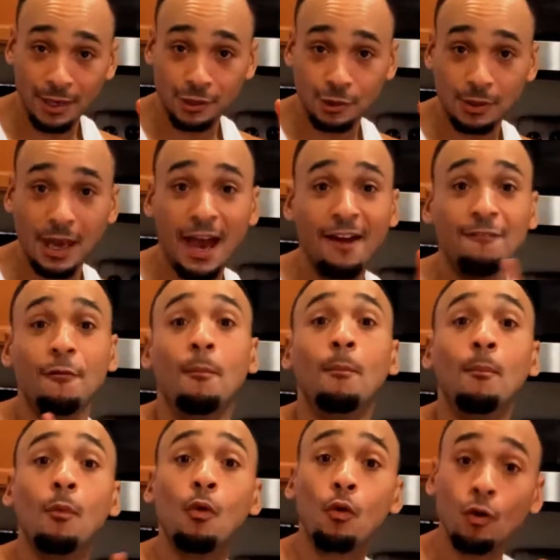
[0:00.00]
so you have
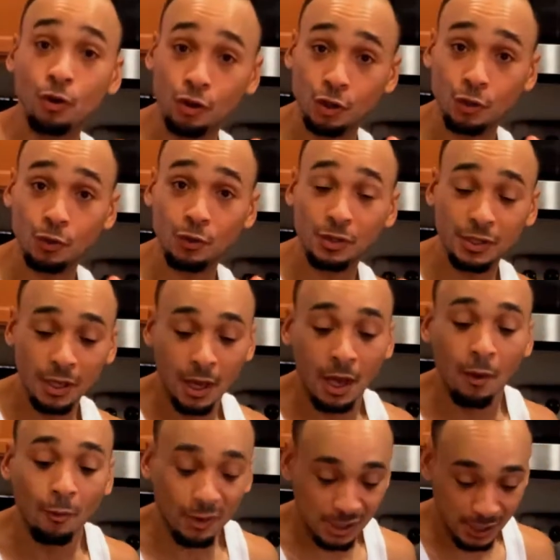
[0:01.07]
more juice
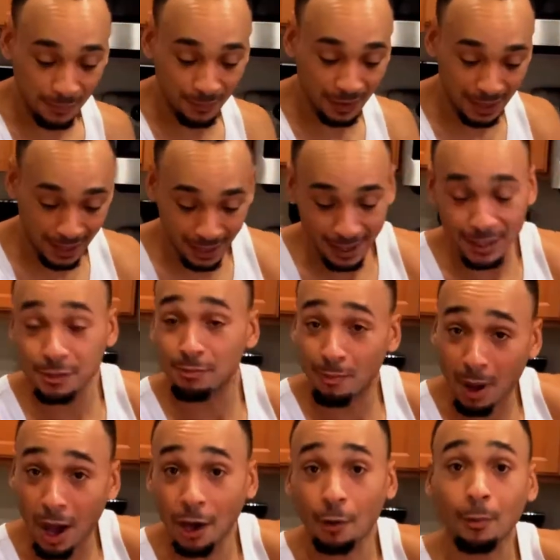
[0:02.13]
with something that has
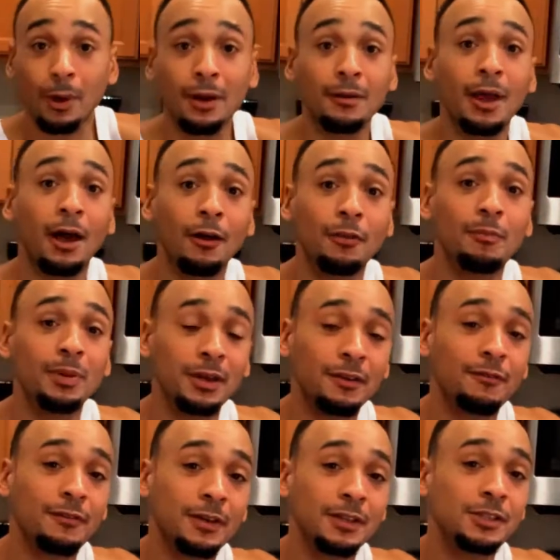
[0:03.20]
moderate health
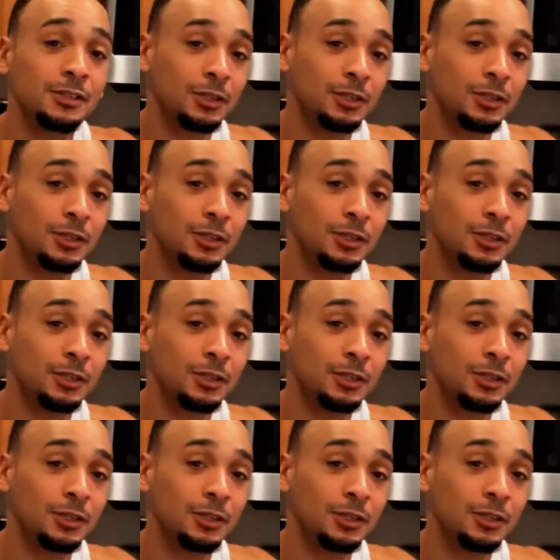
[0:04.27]
benefits,